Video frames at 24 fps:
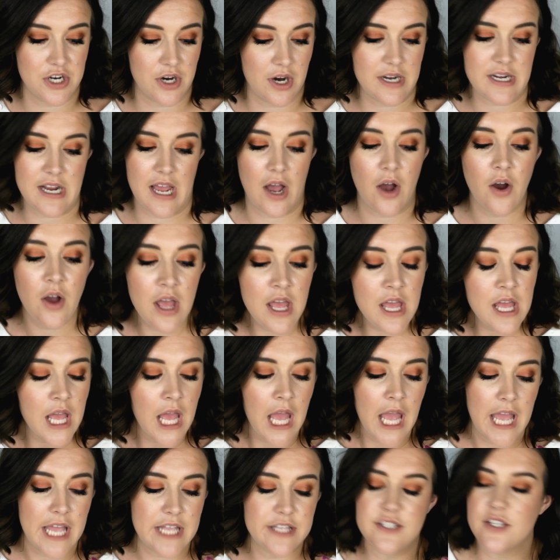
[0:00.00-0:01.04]
right now.
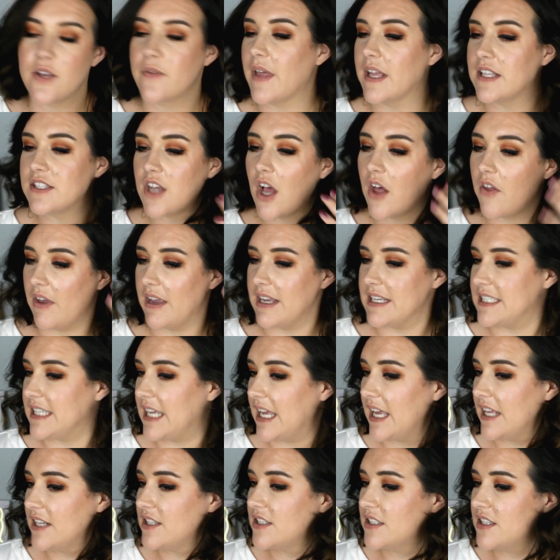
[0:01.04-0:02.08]
And so that's all I
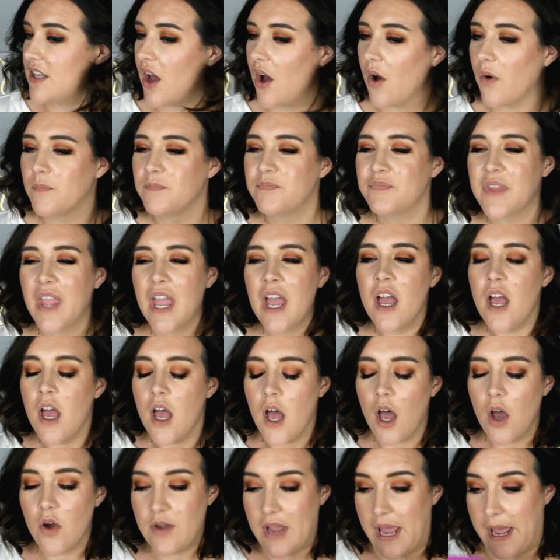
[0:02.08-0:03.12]
did. So,
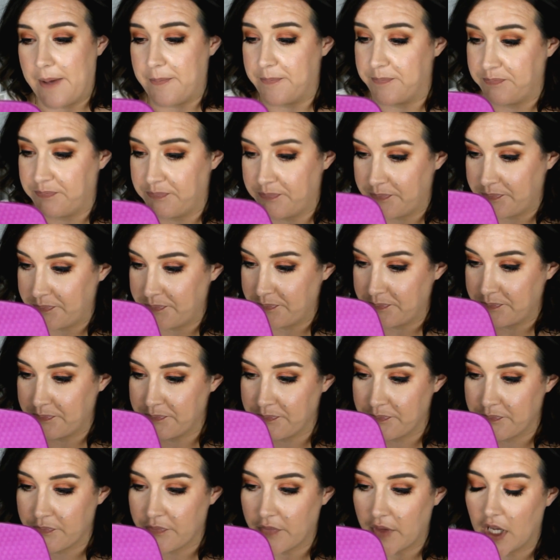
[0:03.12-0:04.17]
okay.
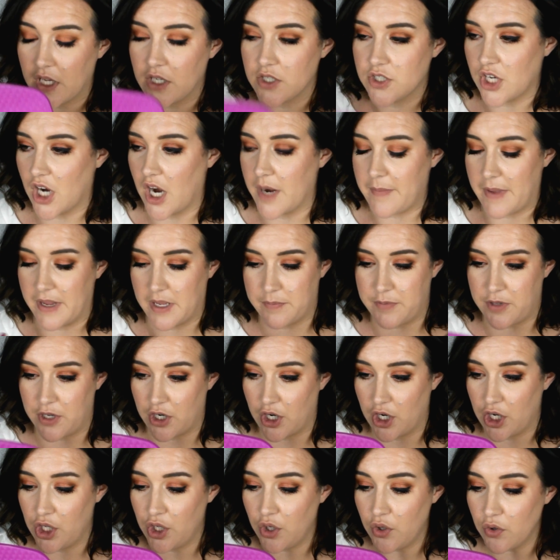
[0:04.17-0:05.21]
Sorry, my computer.
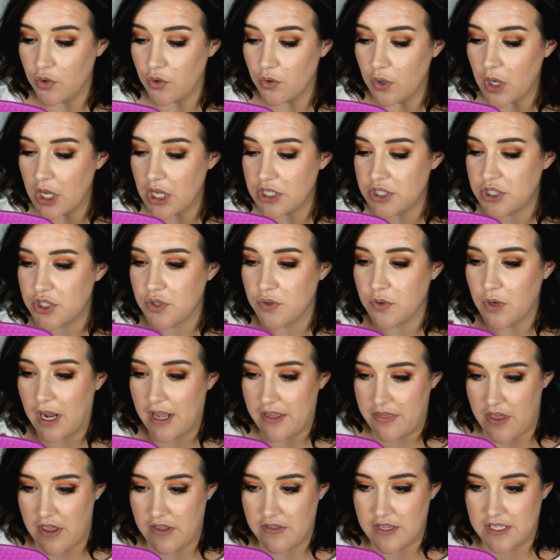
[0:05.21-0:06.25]
Who do I
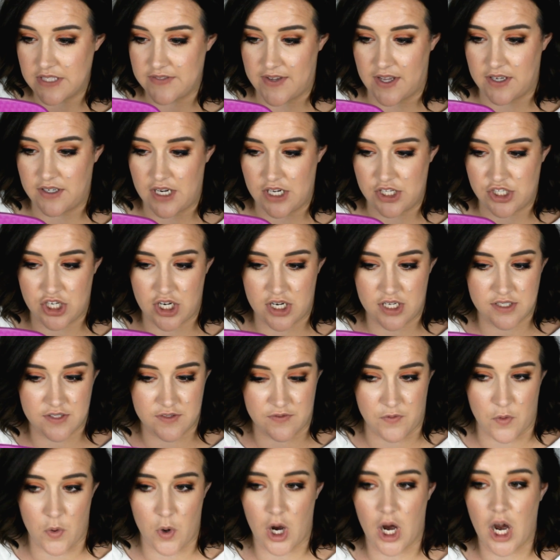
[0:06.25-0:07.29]
think this foundation is
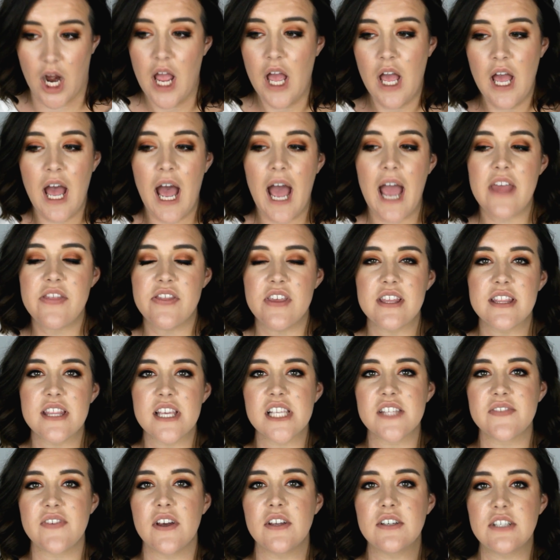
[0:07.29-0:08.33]
for? I think
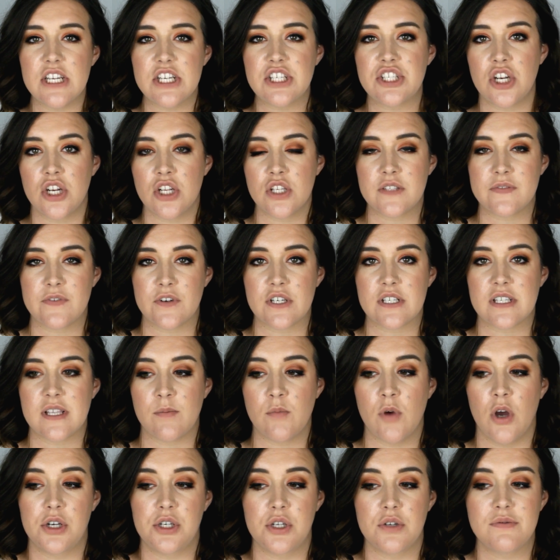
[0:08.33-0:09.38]
this foundation is for
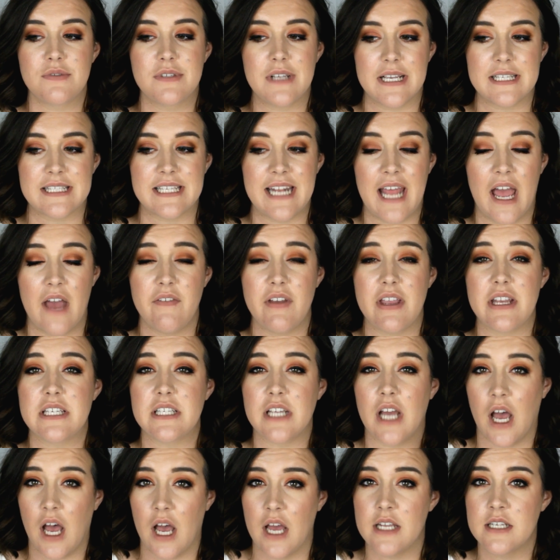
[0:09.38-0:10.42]
someone who doesn't have a
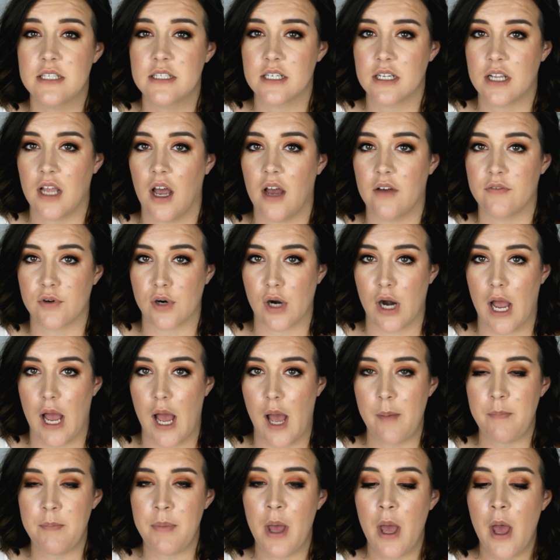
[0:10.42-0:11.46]
ton to cover
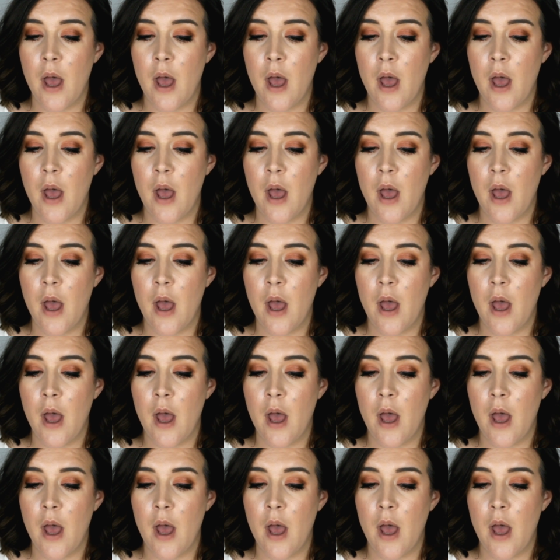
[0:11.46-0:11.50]
up,